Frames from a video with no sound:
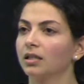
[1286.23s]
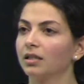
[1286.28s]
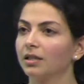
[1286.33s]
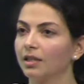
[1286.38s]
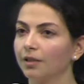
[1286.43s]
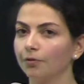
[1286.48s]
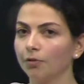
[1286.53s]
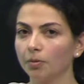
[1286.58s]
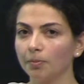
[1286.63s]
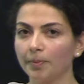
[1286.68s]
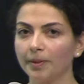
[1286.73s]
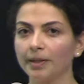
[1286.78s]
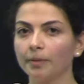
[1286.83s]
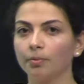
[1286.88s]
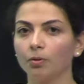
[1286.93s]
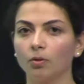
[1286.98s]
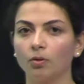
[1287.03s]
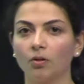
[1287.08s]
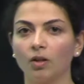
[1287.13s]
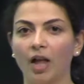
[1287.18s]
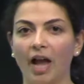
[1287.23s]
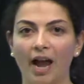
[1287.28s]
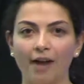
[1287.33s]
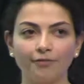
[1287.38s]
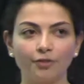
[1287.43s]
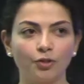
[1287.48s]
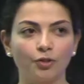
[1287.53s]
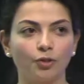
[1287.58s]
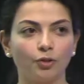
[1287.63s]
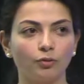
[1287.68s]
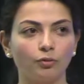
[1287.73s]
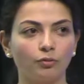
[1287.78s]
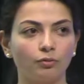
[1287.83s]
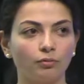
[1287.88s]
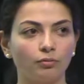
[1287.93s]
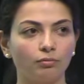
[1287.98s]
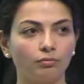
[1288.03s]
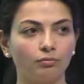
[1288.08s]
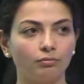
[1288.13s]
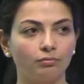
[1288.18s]
different people have to
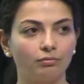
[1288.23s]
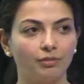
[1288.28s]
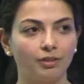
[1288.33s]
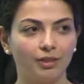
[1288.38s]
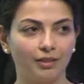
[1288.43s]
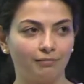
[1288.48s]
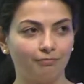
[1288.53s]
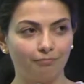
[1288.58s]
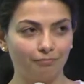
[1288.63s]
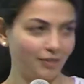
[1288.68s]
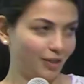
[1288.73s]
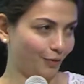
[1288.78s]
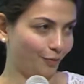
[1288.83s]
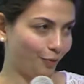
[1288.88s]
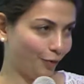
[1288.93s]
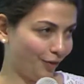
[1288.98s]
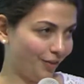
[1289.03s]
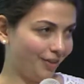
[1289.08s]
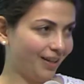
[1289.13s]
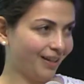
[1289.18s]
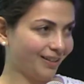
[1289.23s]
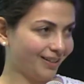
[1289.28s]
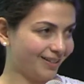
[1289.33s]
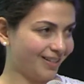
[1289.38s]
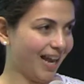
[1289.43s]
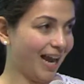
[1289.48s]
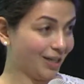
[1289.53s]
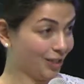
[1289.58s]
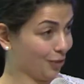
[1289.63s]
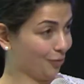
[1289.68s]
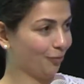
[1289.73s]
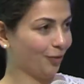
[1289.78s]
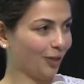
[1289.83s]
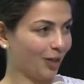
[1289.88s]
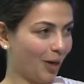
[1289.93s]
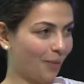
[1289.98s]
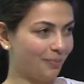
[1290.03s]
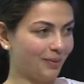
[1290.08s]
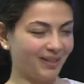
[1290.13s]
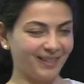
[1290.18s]
do different things at different
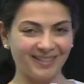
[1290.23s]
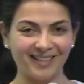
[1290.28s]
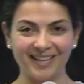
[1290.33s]
companies.